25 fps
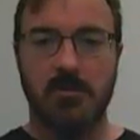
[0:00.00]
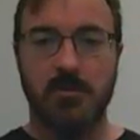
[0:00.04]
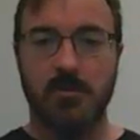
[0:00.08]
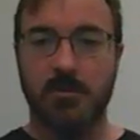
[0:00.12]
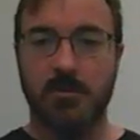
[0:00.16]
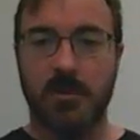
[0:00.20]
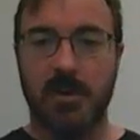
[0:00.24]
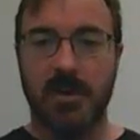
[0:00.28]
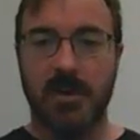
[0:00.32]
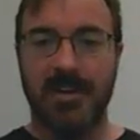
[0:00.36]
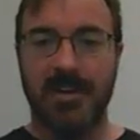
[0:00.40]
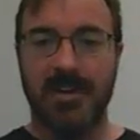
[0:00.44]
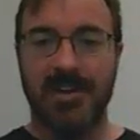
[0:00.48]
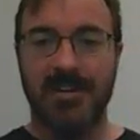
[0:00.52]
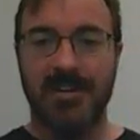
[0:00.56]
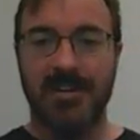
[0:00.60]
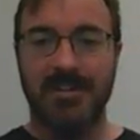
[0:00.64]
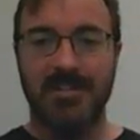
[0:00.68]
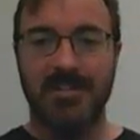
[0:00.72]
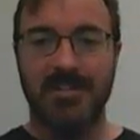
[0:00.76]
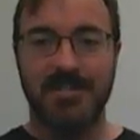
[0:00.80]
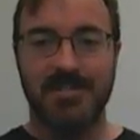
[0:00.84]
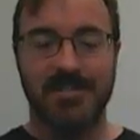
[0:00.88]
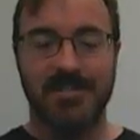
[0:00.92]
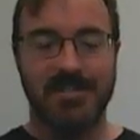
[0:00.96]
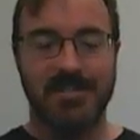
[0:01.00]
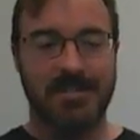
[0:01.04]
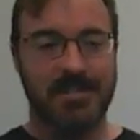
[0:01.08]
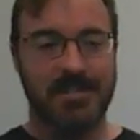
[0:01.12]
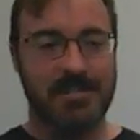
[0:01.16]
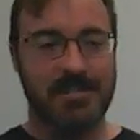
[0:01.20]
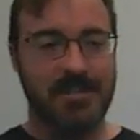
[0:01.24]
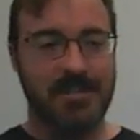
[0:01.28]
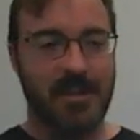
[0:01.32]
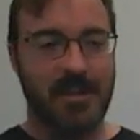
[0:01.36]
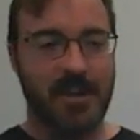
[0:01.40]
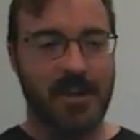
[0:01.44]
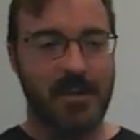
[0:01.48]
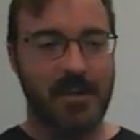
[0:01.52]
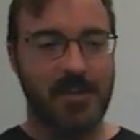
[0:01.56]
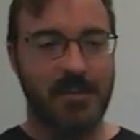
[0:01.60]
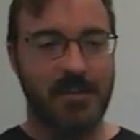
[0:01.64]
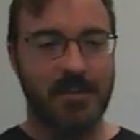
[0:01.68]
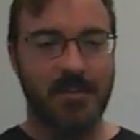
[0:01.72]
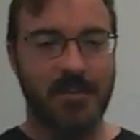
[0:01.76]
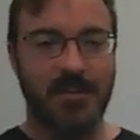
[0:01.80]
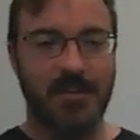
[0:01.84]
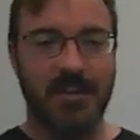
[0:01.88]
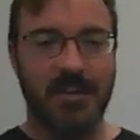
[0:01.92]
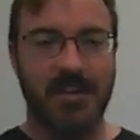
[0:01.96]
sure why I had this slide
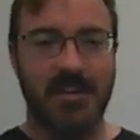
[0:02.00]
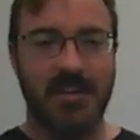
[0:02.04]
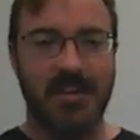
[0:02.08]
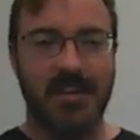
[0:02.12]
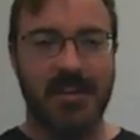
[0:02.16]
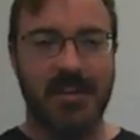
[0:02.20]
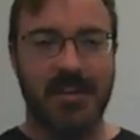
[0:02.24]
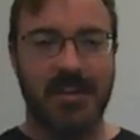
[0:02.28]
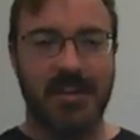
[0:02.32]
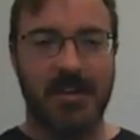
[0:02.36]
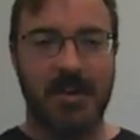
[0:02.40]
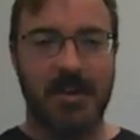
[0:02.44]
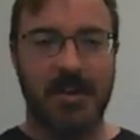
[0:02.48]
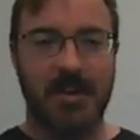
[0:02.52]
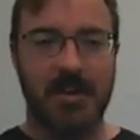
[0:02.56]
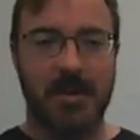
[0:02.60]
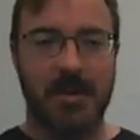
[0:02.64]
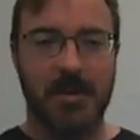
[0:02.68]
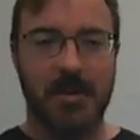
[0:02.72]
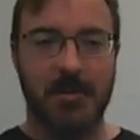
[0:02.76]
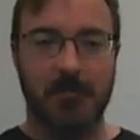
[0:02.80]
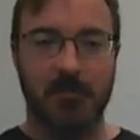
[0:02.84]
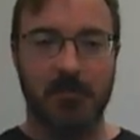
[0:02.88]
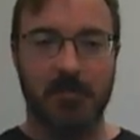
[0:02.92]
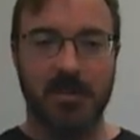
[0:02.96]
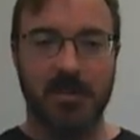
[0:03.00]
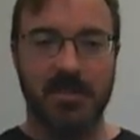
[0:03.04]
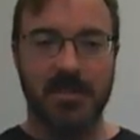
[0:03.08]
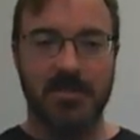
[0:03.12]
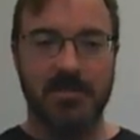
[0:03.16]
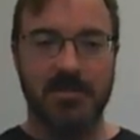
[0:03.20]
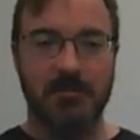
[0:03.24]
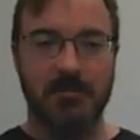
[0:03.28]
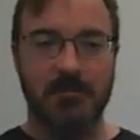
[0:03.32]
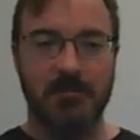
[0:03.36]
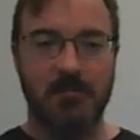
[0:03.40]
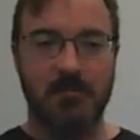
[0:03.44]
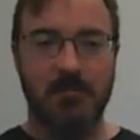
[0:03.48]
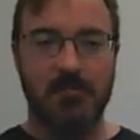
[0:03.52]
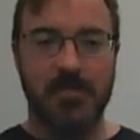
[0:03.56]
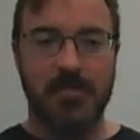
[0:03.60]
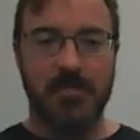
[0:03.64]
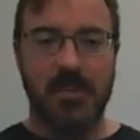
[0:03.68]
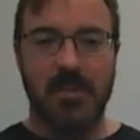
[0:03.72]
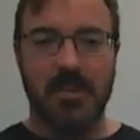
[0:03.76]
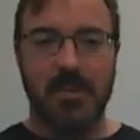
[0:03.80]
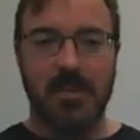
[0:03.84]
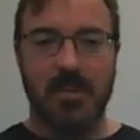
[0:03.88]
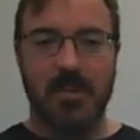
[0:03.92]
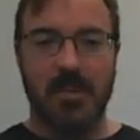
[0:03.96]
here, but
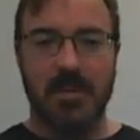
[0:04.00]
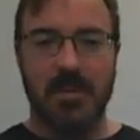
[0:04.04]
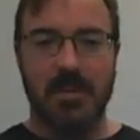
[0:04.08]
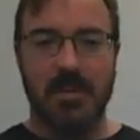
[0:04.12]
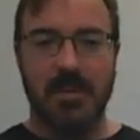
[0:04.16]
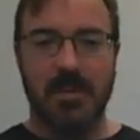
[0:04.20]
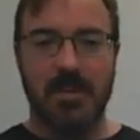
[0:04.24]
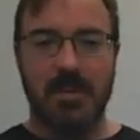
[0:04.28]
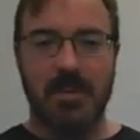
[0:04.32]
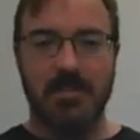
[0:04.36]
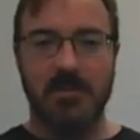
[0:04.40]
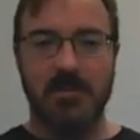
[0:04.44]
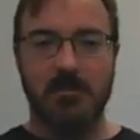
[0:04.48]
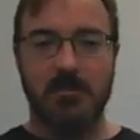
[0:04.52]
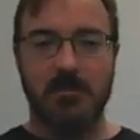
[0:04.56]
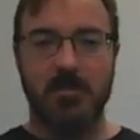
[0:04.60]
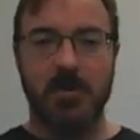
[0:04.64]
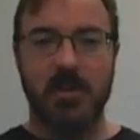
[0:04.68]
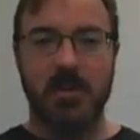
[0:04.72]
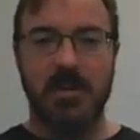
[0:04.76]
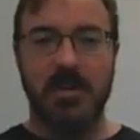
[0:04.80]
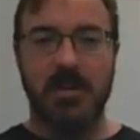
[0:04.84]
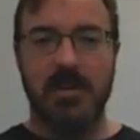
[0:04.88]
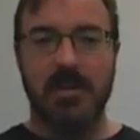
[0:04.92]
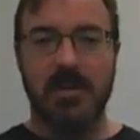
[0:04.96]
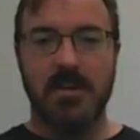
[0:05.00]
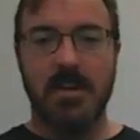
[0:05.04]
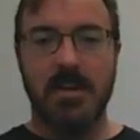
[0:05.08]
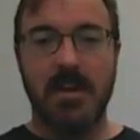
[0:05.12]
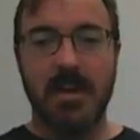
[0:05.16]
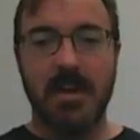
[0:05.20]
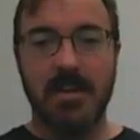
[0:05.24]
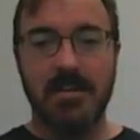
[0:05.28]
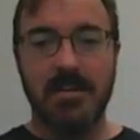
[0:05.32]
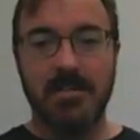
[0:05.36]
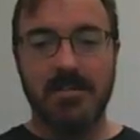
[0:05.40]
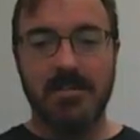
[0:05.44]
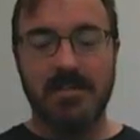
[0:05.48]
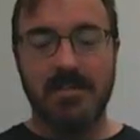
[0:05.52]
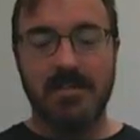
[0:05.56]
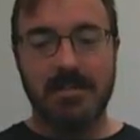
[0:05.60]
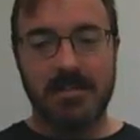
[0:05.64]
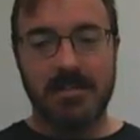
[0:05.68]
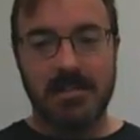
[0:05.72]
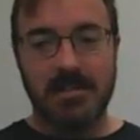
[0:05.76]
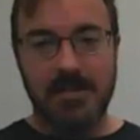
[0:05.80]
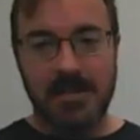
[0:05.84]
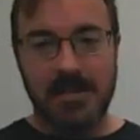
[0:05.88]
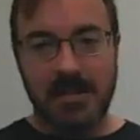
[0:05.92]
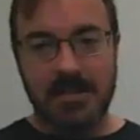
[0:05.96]
at this point in
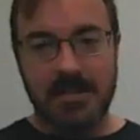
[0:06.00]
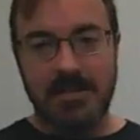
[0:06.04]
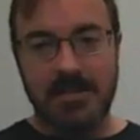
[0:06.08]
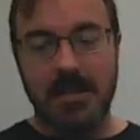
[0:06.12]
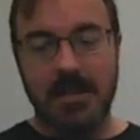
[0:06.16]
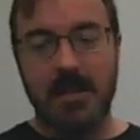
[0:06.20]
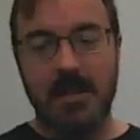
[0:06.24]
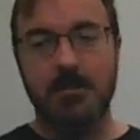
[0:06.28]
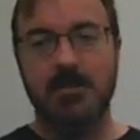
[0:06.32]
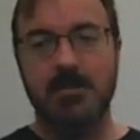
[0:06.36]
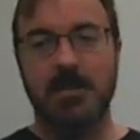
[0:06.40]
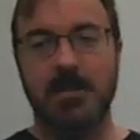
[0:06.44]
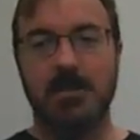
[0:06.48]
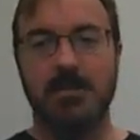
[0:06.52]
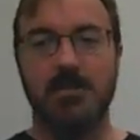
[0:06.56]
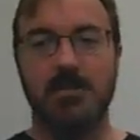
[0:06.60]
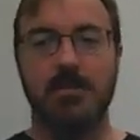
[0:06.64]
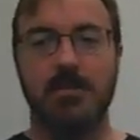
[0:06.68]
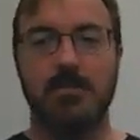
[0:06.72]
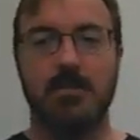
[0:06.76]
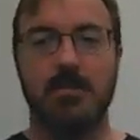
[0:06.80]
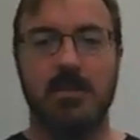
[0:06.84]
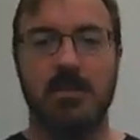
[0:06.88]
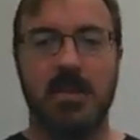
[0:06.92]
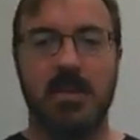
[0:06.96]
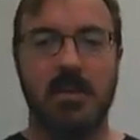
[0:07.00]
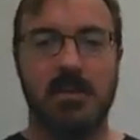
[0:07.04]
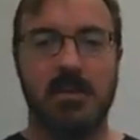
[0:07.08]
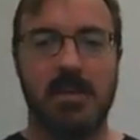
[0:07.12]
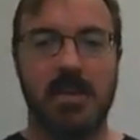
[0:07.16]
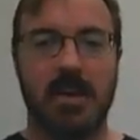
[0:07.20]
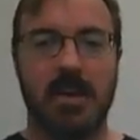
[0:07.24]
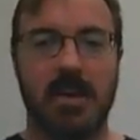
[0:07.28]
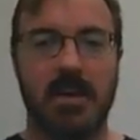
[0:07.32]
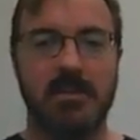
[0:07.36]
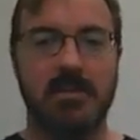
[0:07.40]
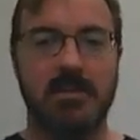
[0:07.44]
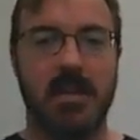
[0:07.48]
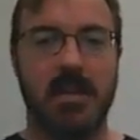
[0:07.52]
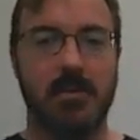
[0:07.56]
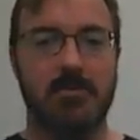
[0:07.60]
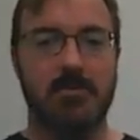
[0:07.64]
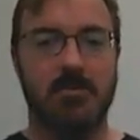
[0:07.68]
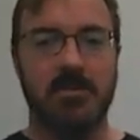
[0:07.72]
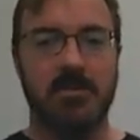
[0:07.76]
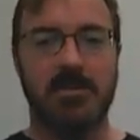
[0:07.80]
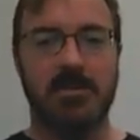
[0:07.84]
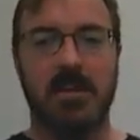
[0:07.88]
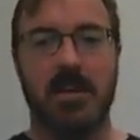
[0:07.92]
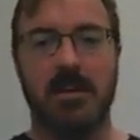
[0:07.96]
class, a lot of times I'll do an in-class
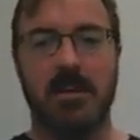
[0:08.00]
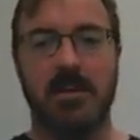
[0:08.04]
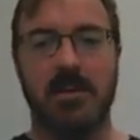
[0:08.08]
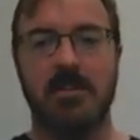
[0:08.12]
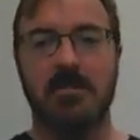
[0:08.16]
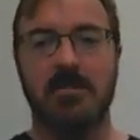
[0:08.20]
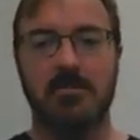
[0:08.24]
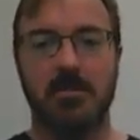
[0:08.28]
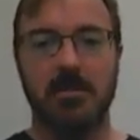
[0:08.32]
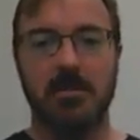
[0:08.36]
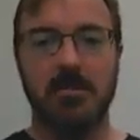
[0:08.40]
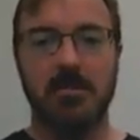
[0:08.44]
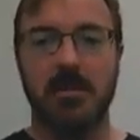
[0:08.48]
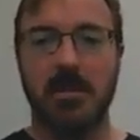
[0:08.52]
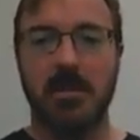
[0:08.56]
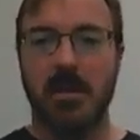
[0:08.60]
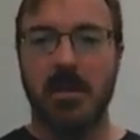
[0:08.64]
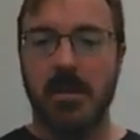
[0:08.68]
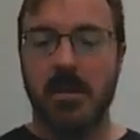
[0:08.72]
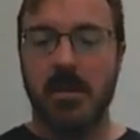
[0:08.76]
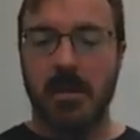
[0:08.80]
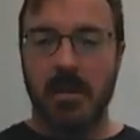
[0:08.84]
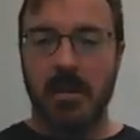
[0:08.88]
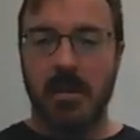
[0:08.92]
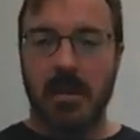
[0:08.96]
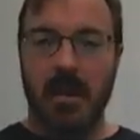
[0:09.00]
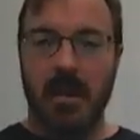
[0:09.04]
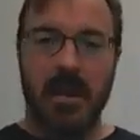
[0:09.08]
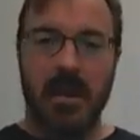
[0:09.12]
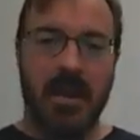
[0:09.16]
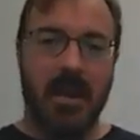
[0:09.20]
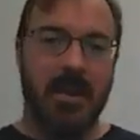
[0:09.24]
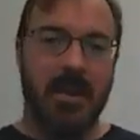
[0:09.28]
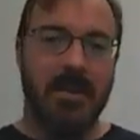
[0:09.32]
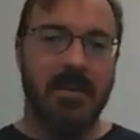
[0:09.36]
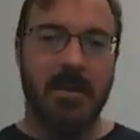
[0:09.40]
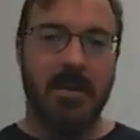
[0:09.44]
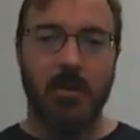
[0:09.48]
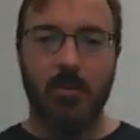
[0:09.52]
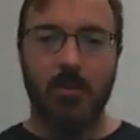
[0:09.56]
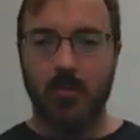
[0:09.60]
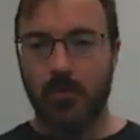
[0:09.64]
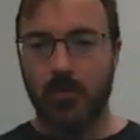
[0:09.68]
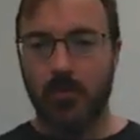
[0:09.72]
exercise where I hand out